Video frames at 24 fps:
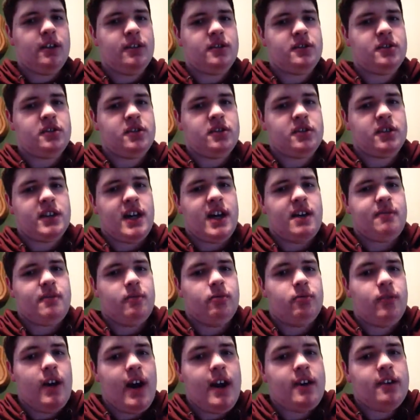this is just kind of a
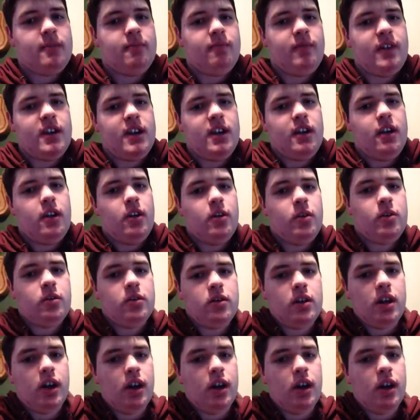random video.